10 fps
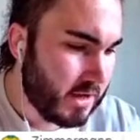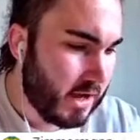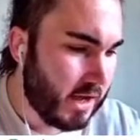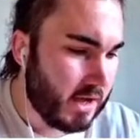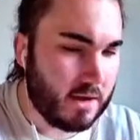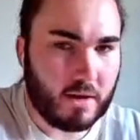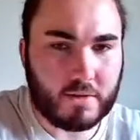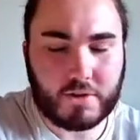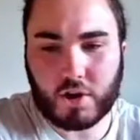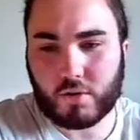
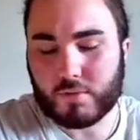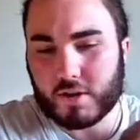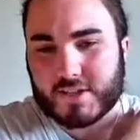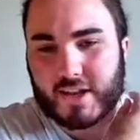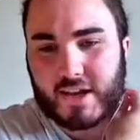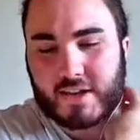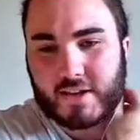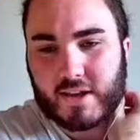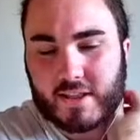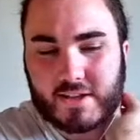No, not today.
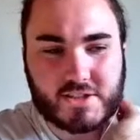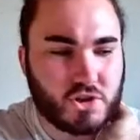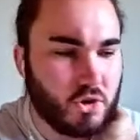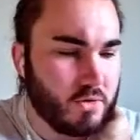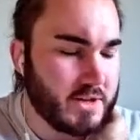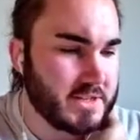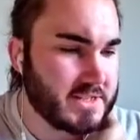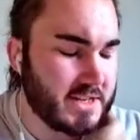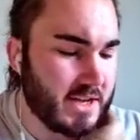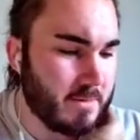And it's
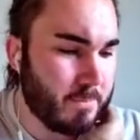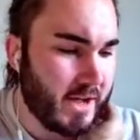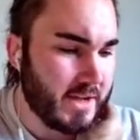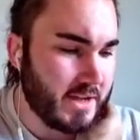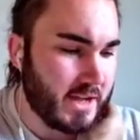by